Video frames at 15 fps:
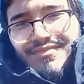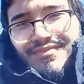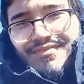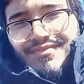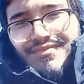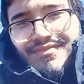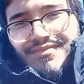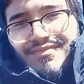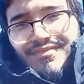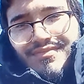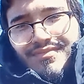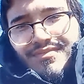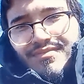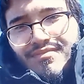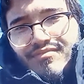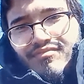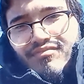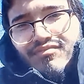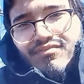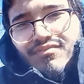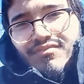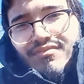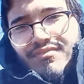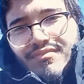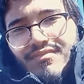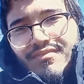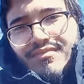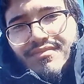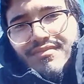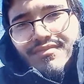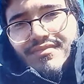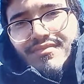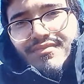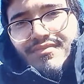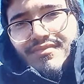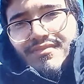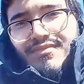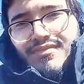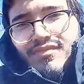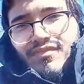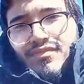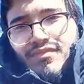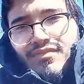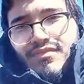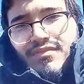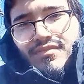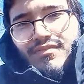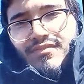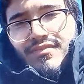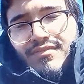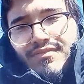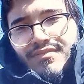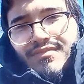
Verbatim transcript: the uh, oh, where was I? I lost my train of thought. Um,